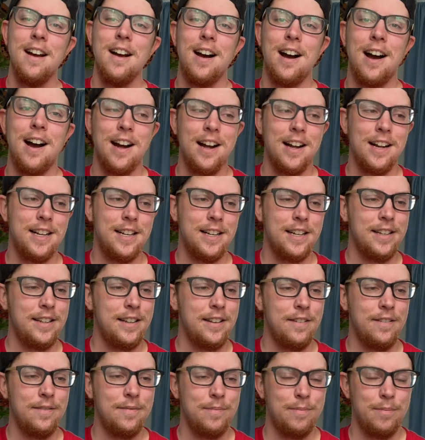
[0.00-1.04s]

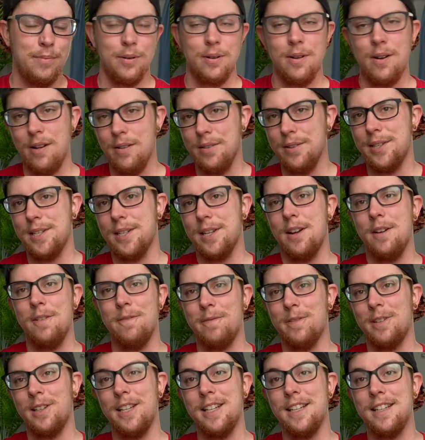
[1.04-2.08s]
I put all the stuff
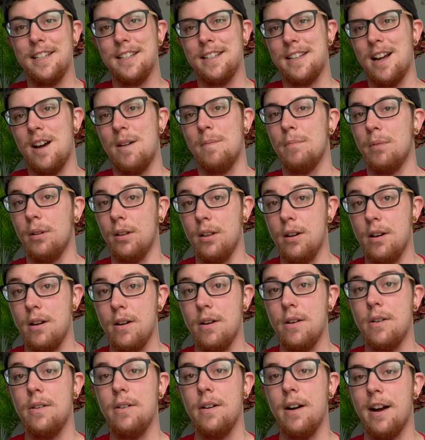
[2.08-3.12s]
and links down
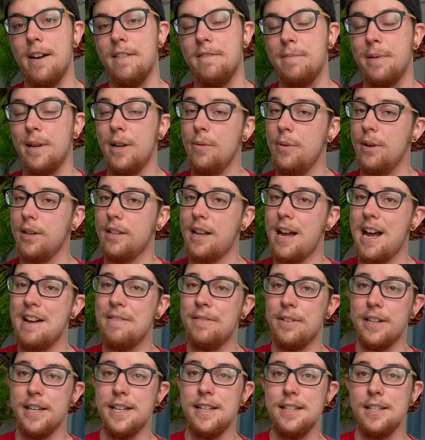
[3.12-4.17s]
below. I've been going live
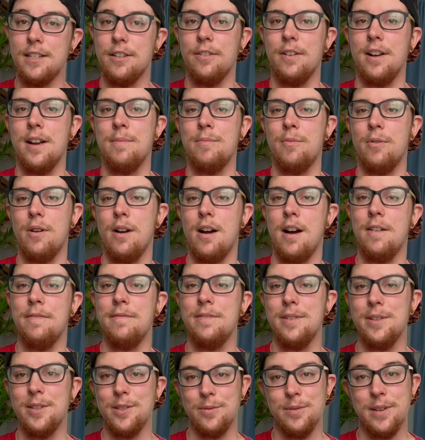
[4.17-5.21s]
on Instagram more
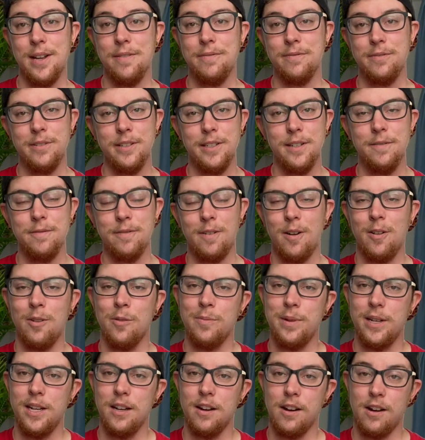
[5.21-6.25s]
often, so definitely follow
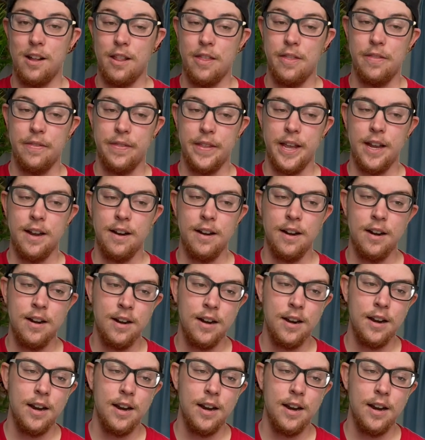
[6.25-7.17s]
me on there.